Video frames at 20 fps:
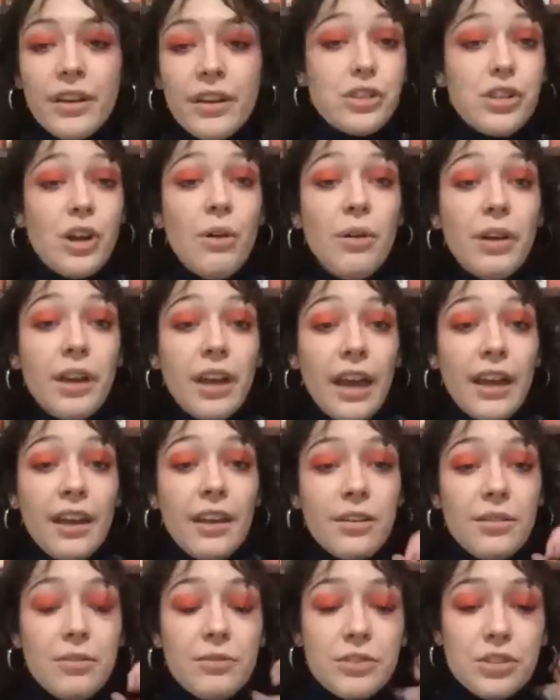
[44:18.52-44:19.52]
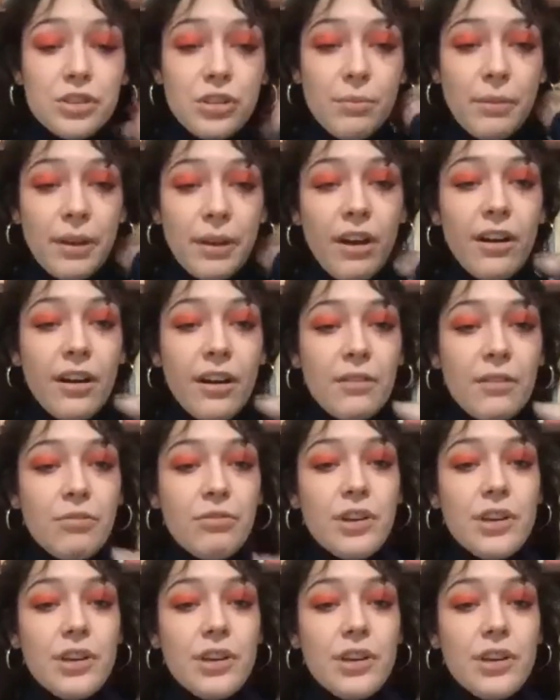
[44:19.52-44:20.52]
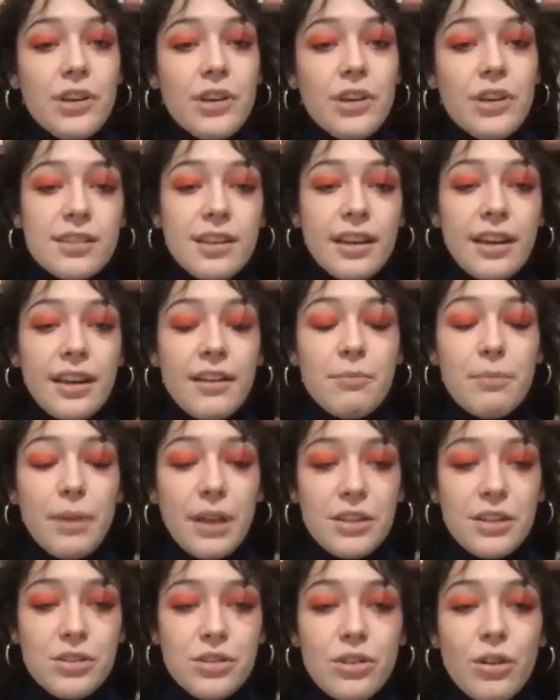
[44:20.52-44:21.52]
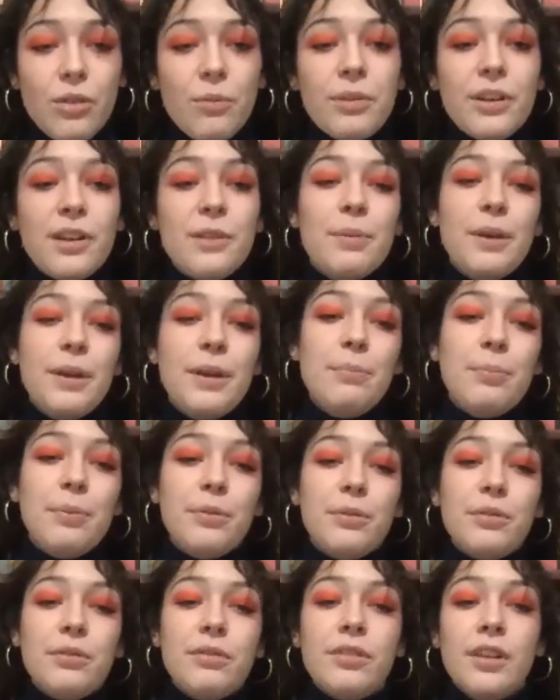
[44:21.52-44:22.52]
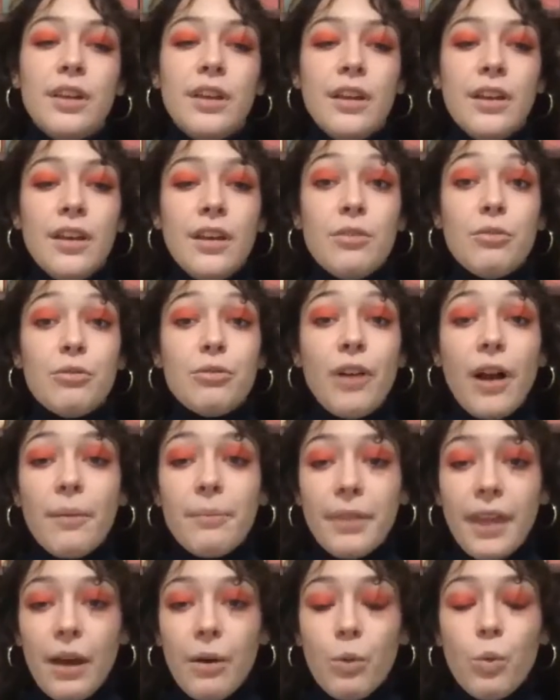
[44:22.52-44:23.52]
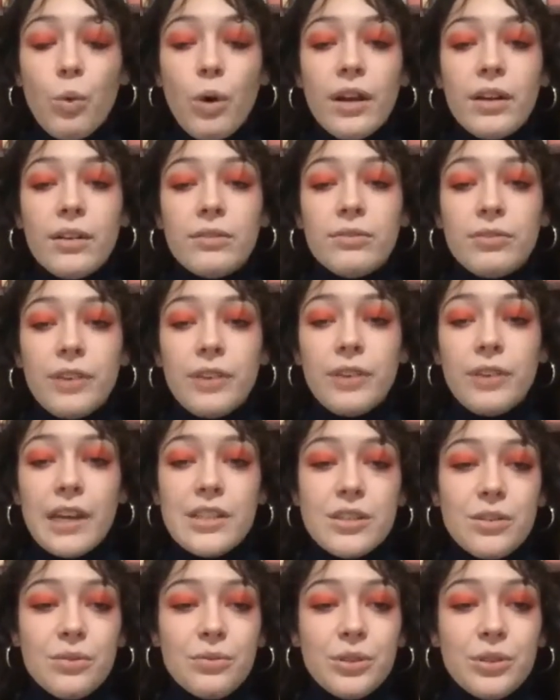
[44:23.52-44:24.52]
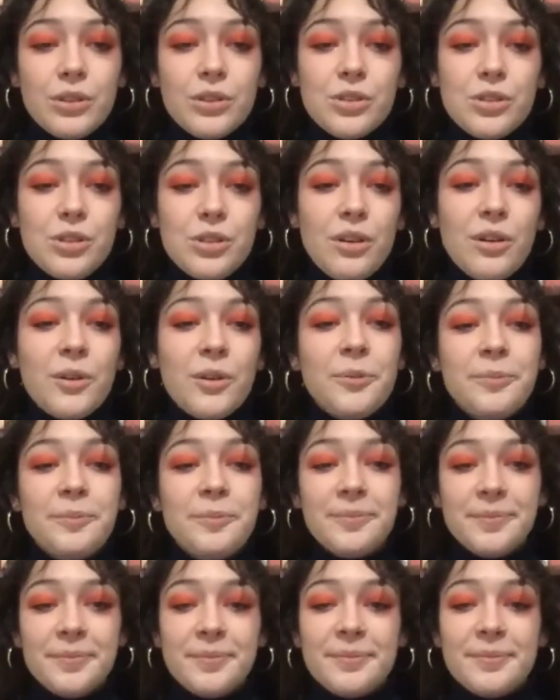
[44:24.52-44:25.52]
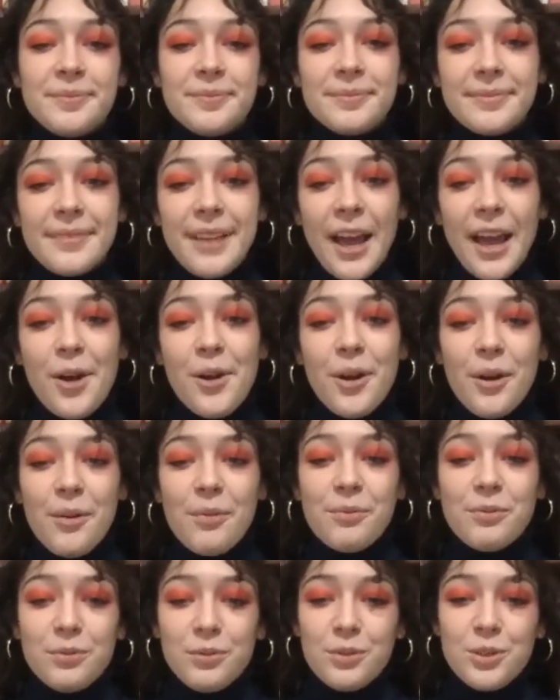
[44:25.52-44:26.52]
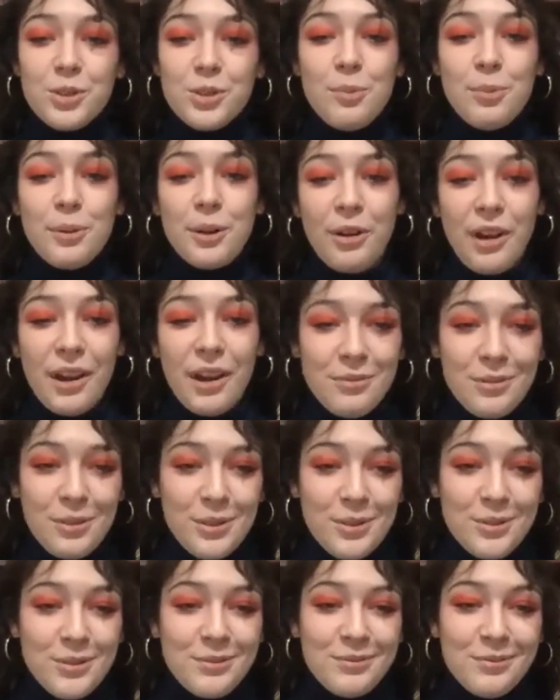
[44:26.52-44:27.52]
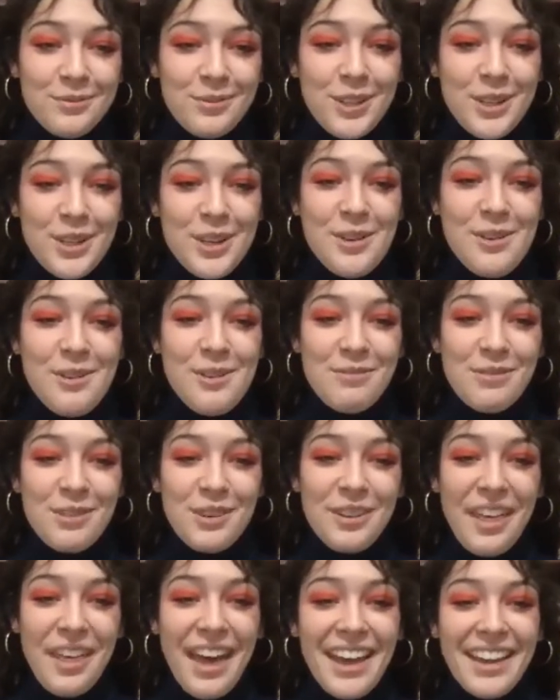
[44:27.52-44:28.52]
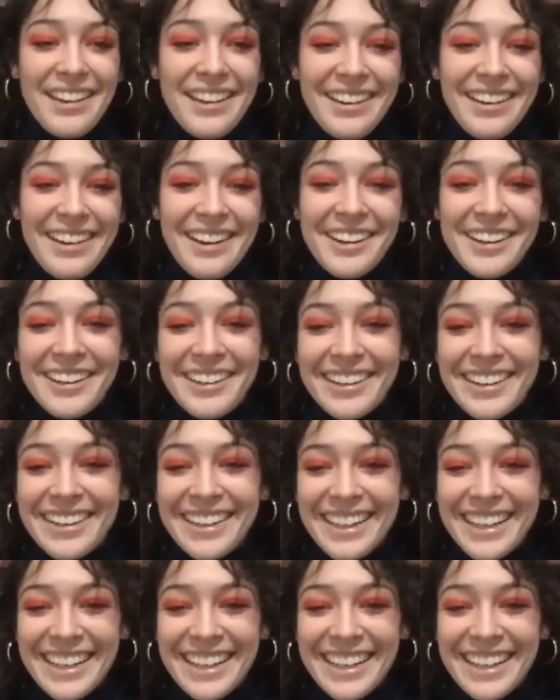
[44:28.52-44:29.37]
by showing I even show my art at Freeze Fest. Like I met so many people from that one festival. So I don't know, I'm super grateful for you and for that. Aw.